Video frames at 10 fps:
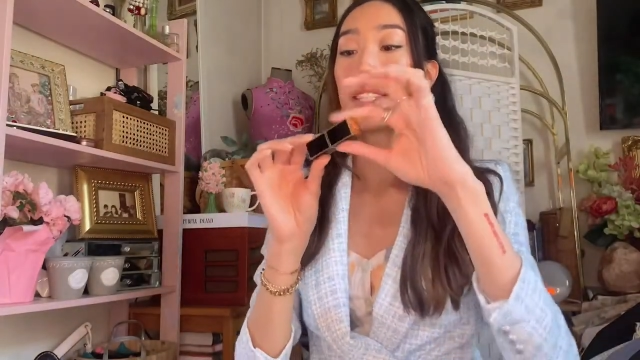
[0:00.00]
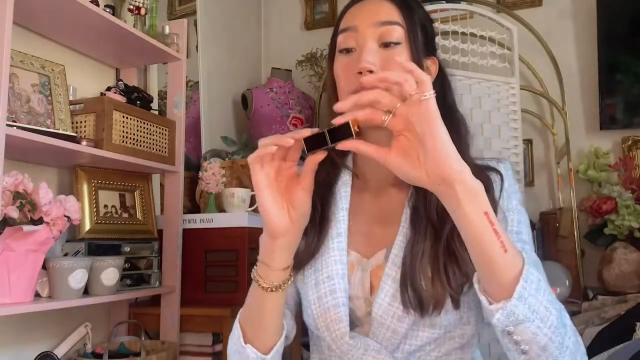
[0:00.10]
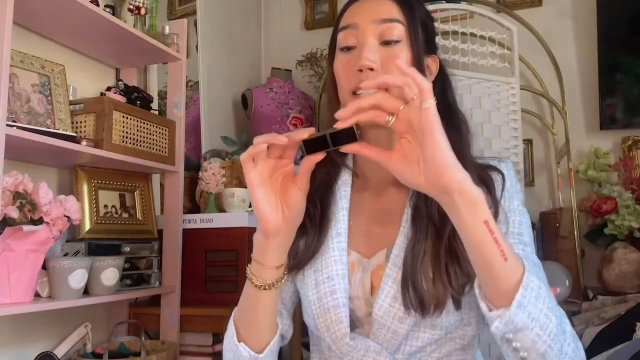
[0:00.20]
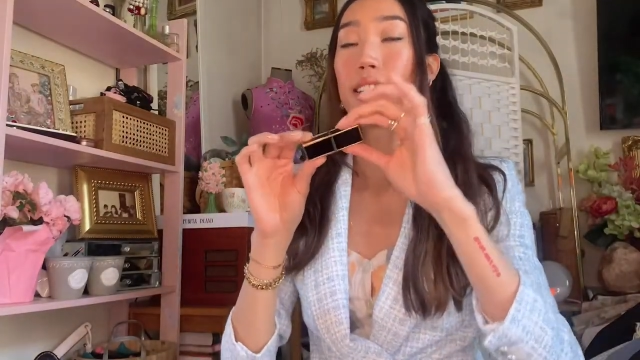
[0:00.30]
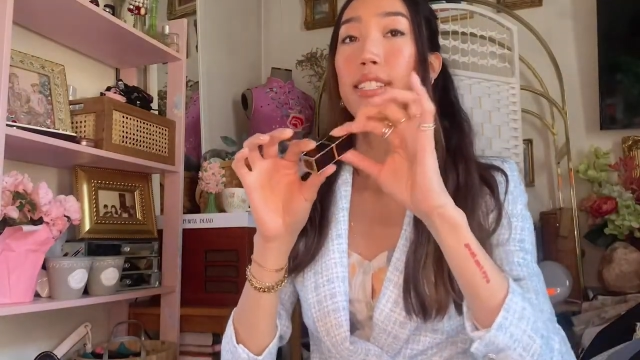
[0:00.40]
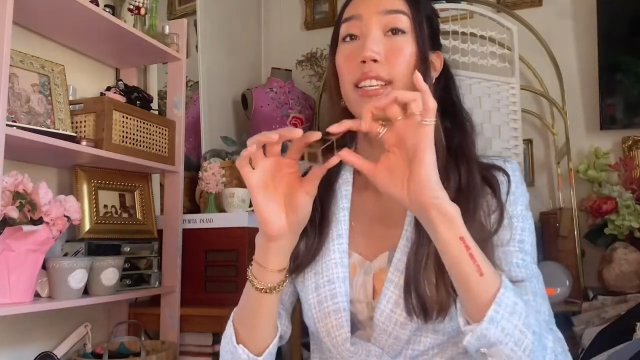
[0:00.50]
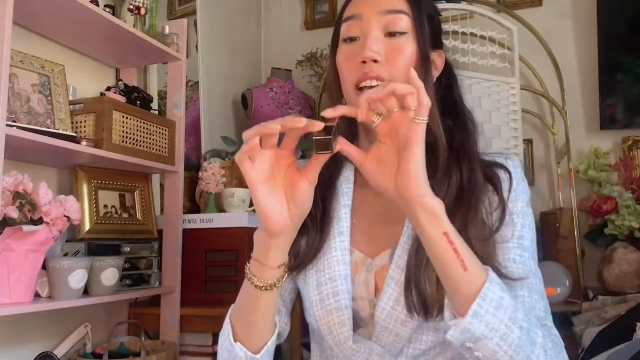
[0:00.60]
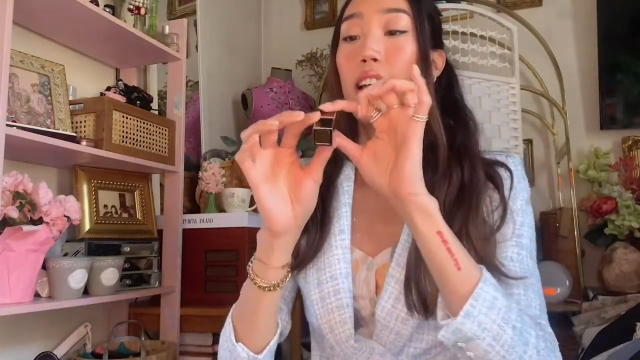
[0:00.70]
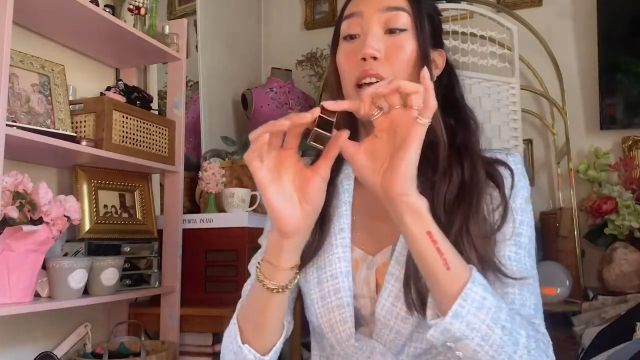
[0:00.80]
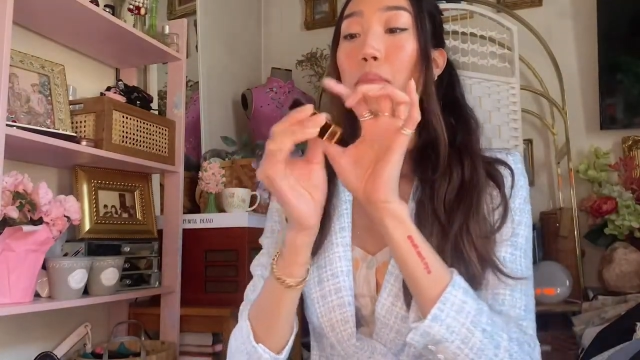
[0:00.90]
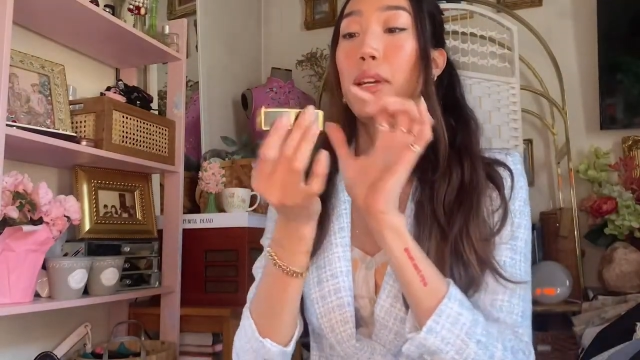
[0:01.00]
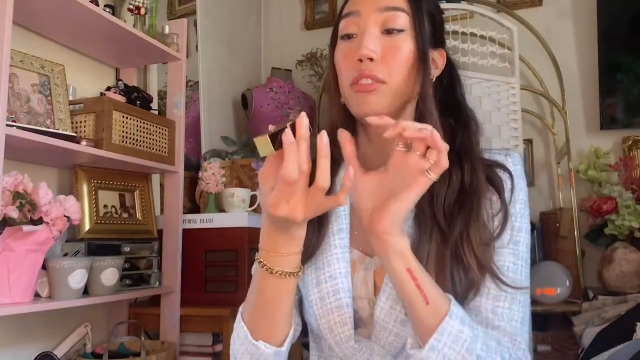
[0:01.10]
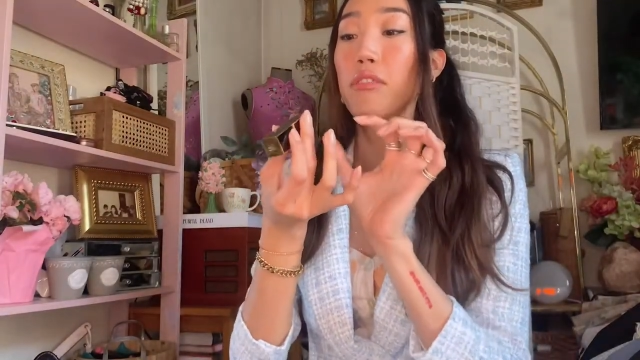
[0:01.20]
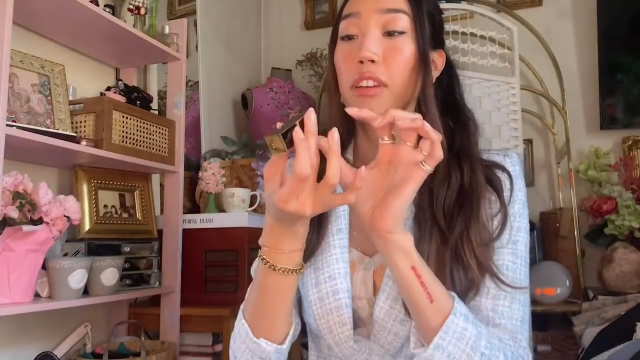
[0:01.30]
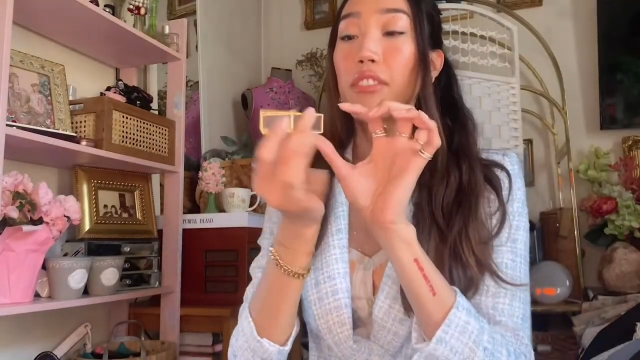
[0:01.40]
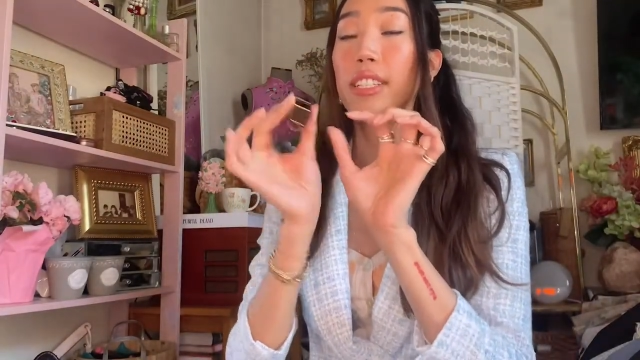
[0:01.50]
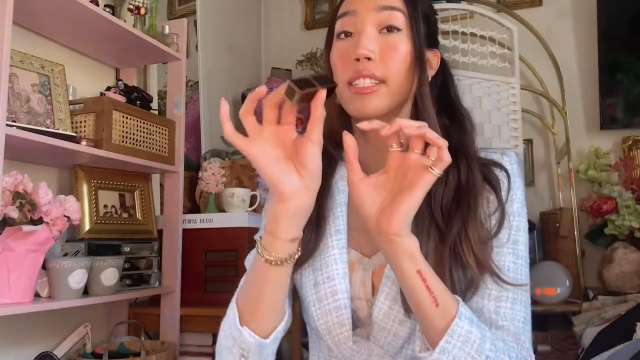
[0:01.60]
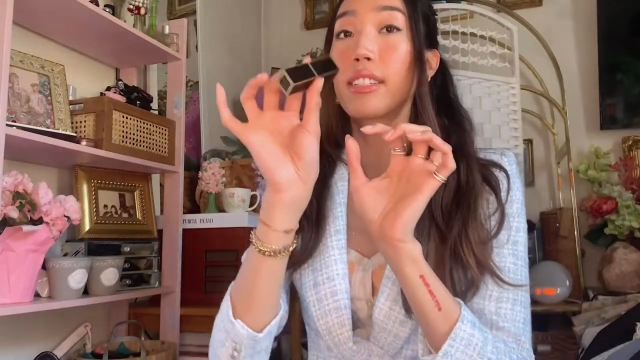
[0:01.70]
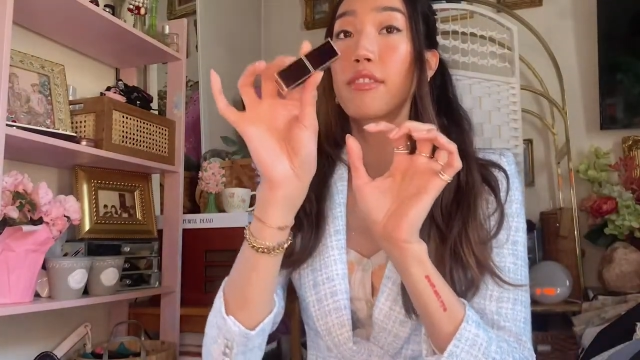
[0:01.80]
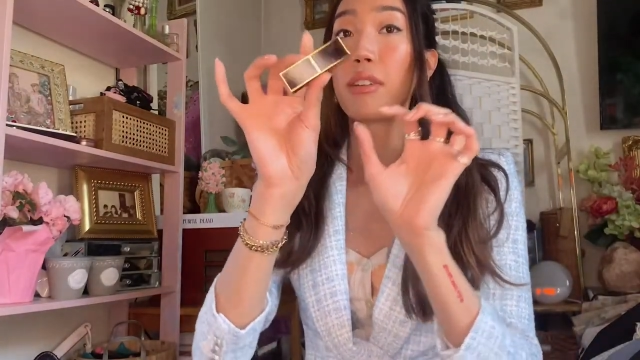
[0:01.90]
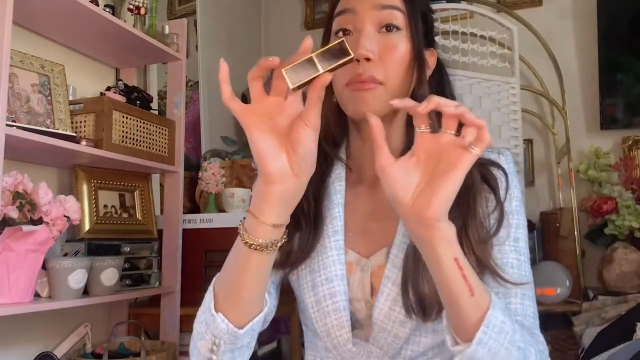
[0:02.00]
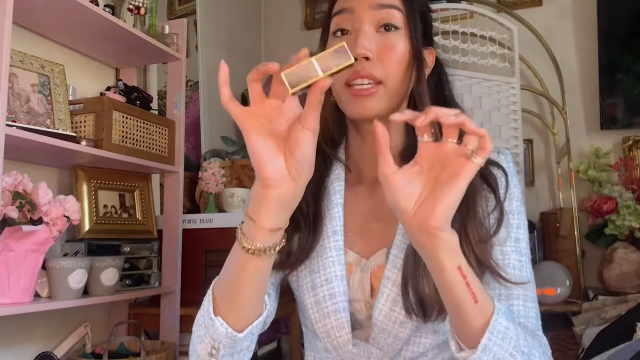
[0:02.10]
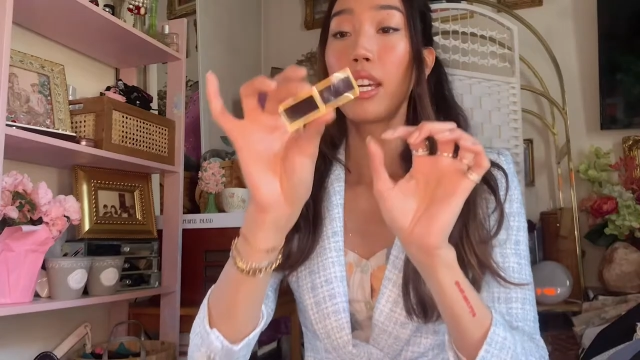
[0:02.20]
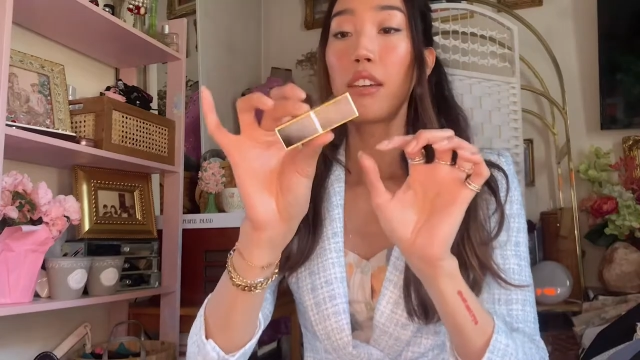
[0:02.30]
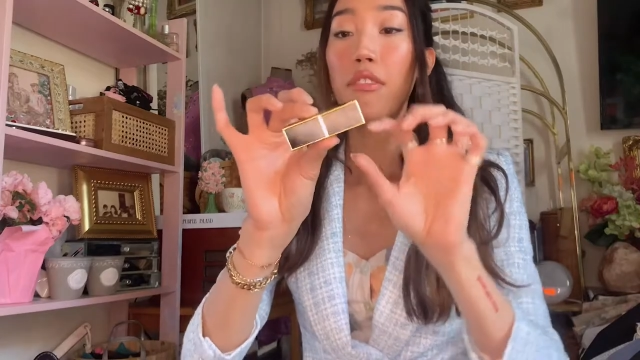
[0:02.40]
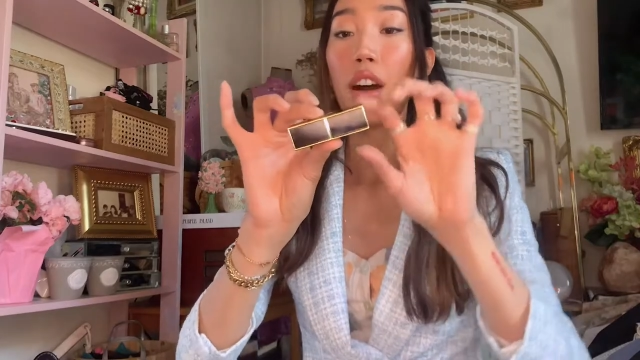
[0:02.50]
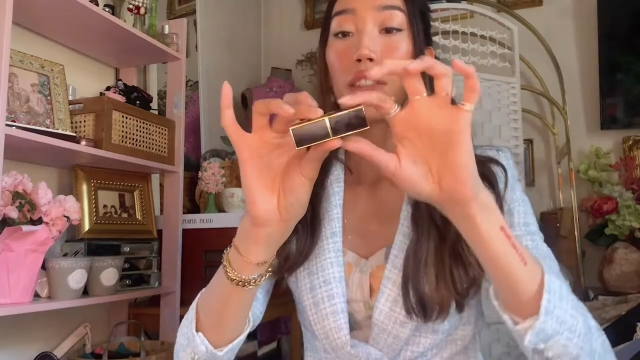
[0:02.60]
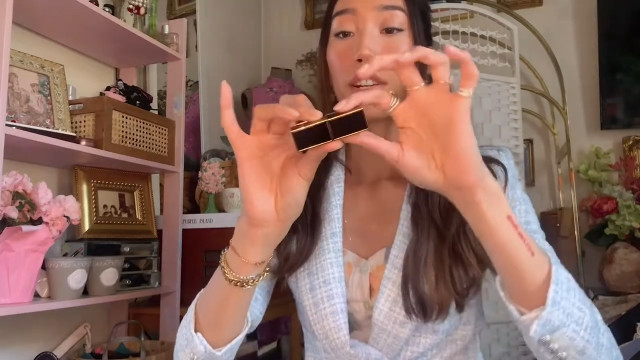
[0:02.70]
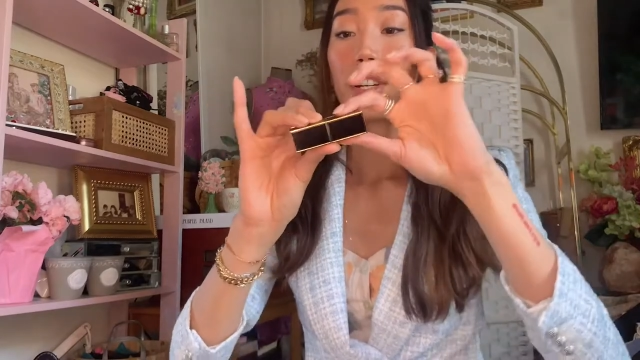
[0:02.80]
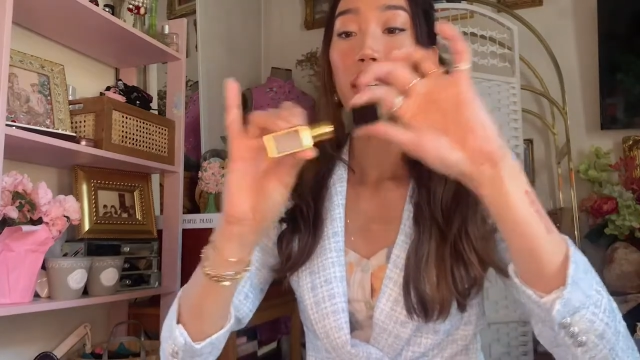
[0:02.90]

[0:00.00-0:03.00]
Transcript: This is my new favorite. This is from my gay father.